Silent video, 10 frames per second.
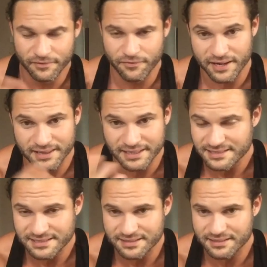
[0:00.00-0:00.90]
for at
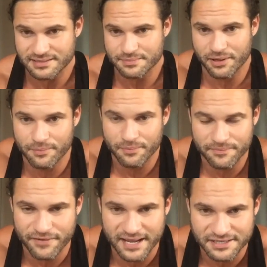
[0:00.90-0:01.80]
least a small
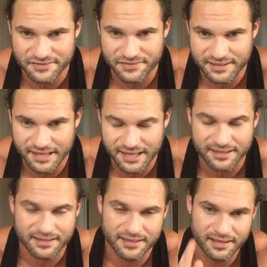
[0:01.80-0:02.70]
fraction of the
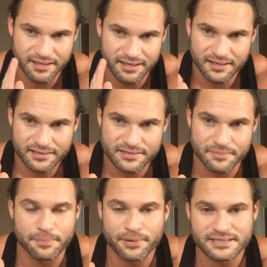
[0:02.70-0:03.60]
day to
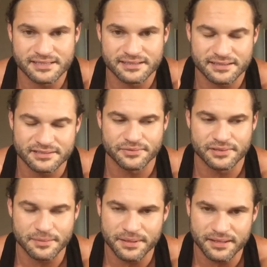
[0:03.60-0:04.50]
be and to
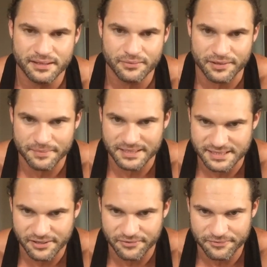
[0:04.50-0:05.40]
really be with
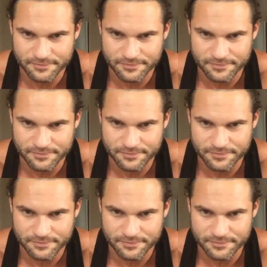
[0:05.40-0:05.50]
myself.